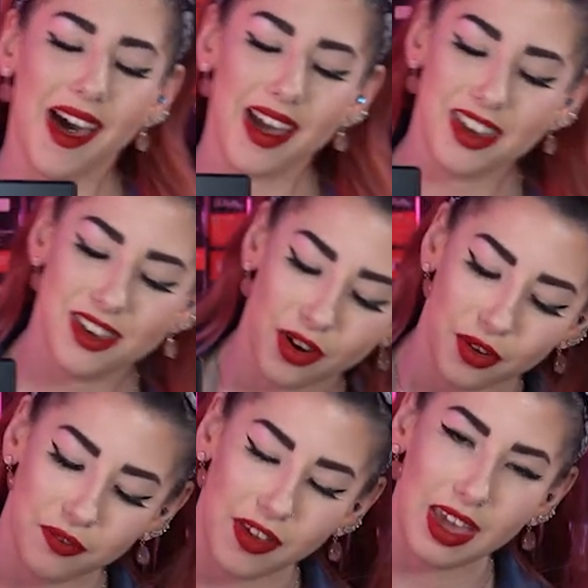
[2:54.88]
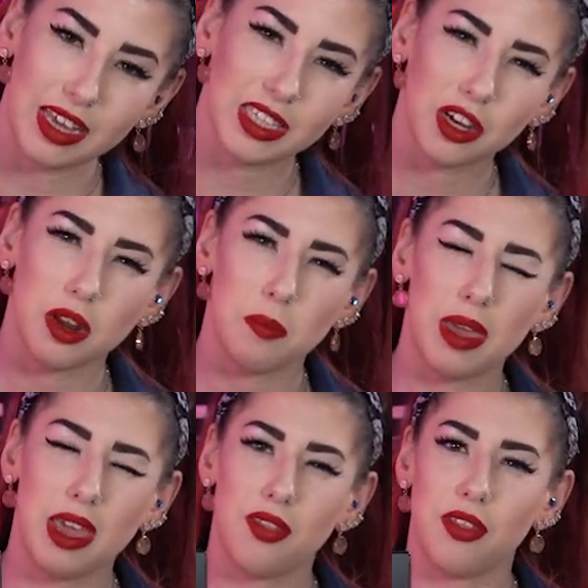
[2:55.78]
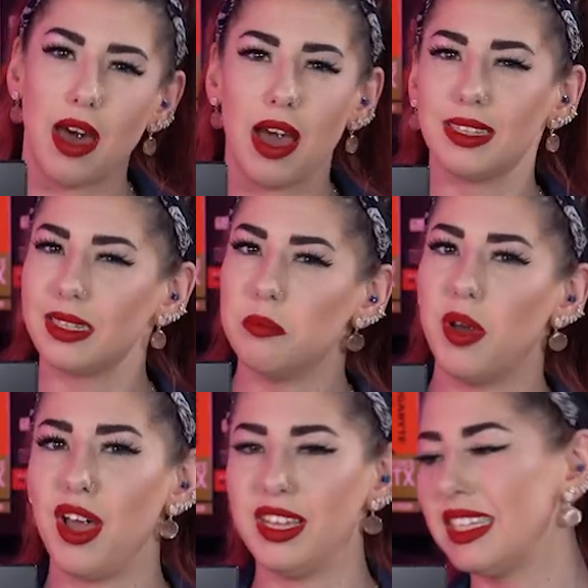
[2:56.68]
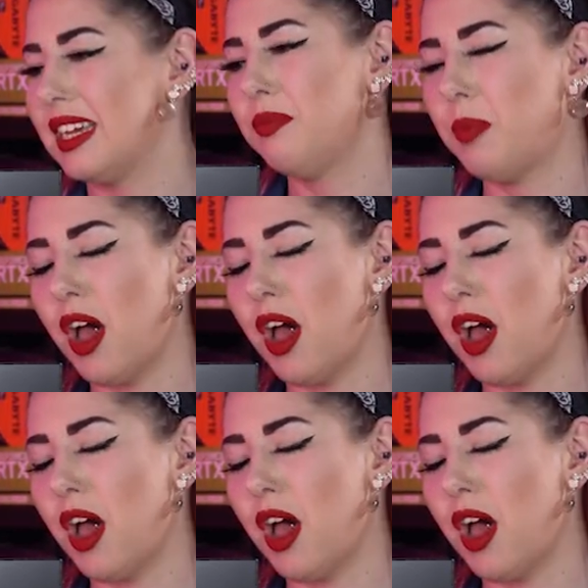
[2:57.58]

I don't think it's going to be that immersive